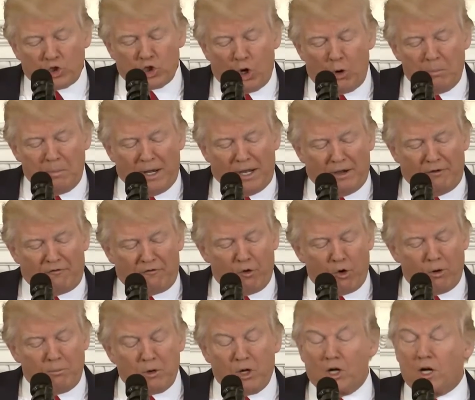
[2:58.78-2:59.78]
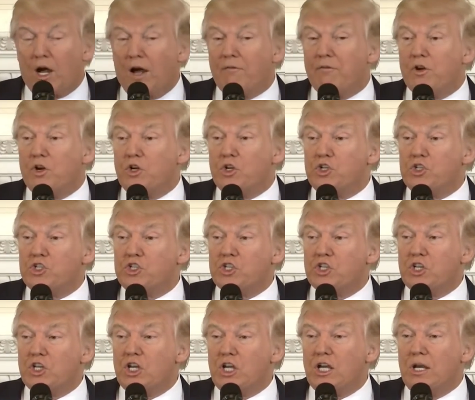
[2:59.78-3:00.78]
and I do, you know, I'm sad
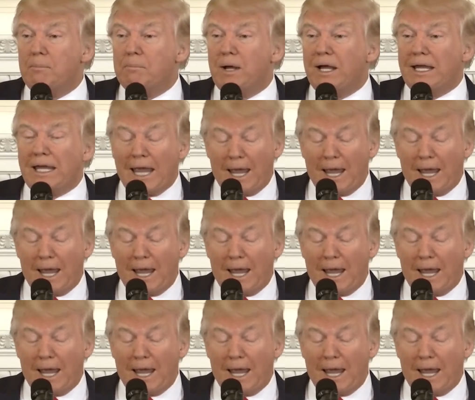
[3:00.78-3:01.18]
for the country.